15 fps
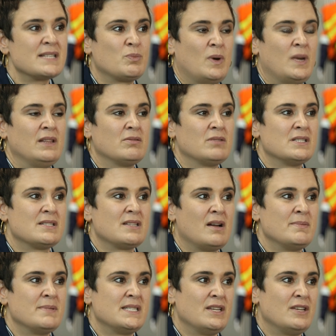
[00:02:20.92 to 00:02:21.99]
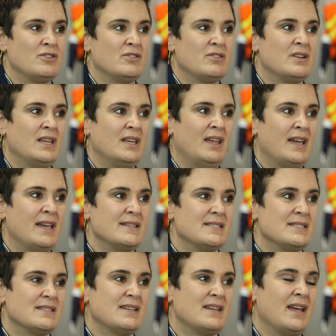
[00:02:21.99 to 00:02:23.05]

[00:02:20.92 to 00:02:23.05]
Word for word: us, we look at cybersecurity as